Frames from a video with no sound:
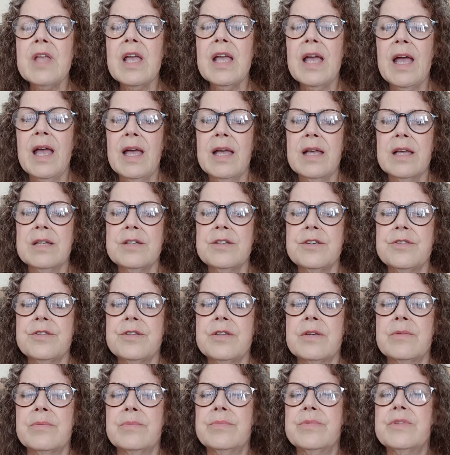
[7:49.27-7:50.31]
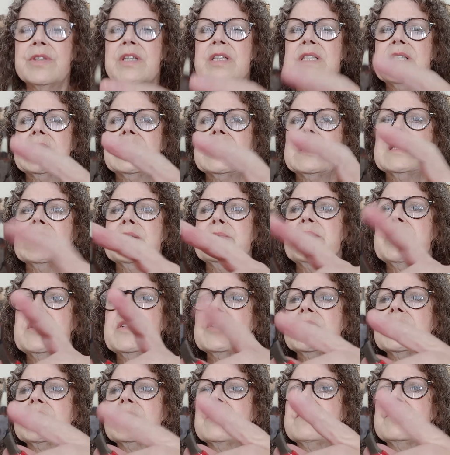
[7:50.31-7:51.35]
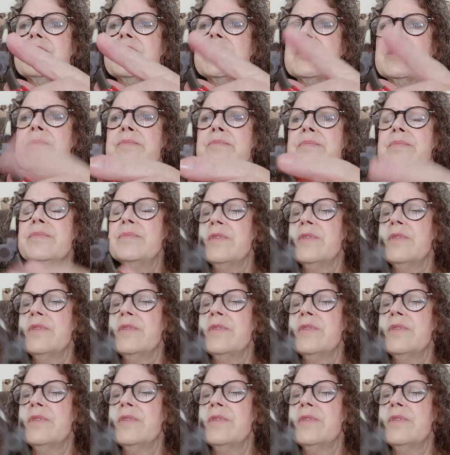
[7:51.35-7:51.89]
And the this is because of the